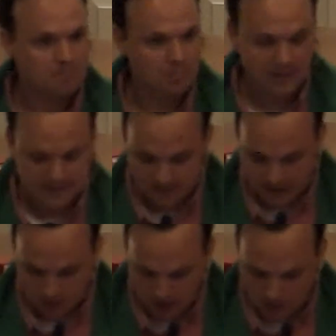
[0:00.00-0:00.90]
But that's not
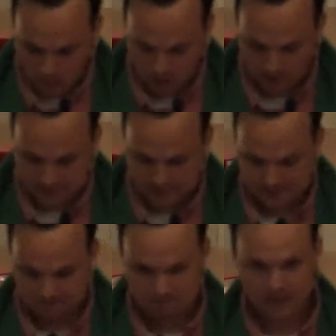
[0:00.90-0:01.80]
how God
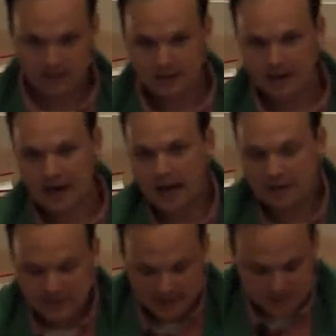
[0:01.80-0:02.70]
works. Out
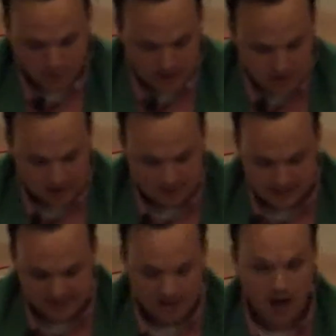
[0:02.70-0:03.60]
of desperation,
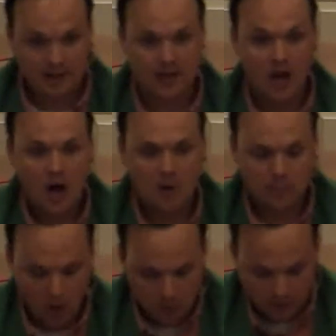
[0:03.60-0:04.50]
they sought an
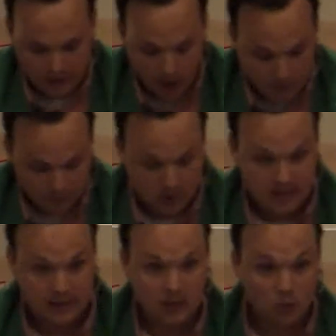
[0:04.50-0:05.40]
appropriate
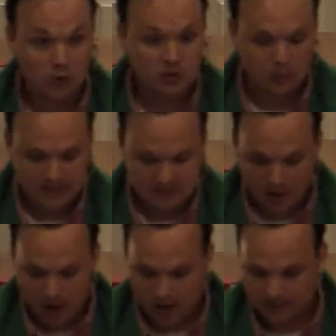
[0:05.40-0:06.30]
offering in order to
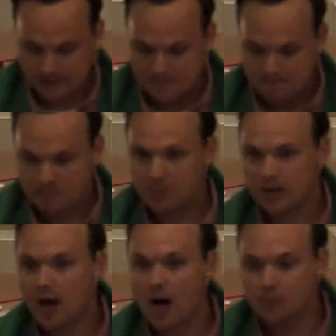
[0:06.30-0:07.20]
respond.
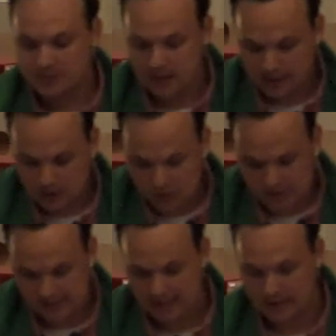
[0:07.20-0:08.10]
But God was not
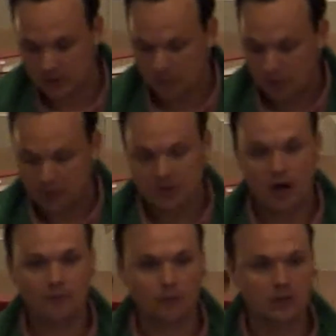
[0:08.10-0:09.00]
interested in their burnt
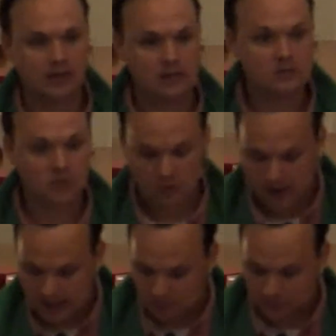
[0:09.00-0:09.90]
offerings or their
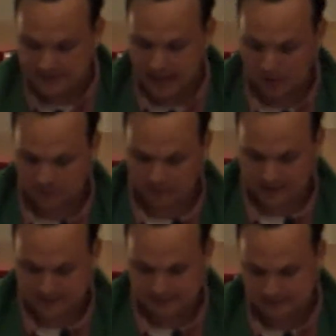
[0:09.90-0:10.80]
animal
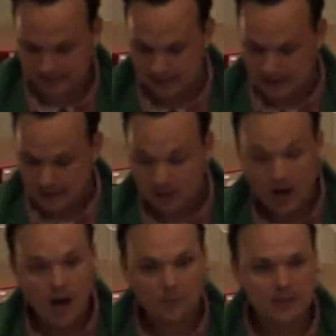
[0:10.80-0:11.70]
sacrifice.
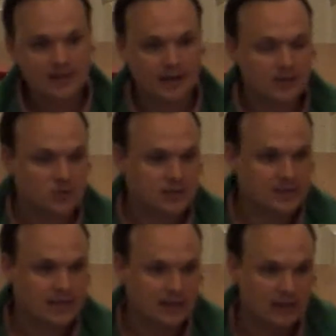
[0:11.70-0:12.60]
God was not
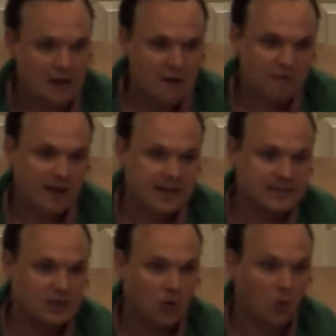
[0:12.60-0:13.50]
interested in the
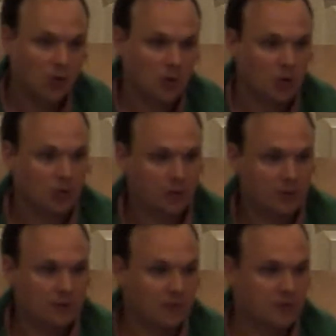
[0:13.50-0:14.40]
fancy oil or
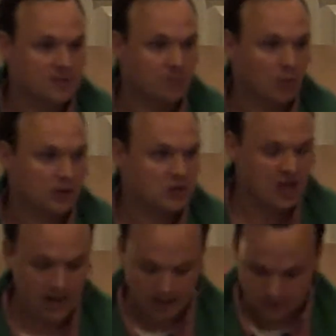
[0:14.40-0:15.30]
their firstborn
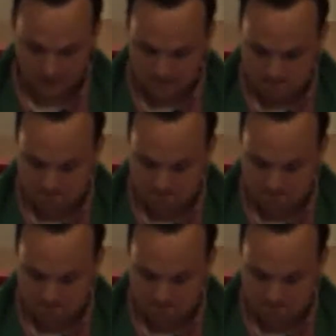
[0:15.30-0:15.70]
child.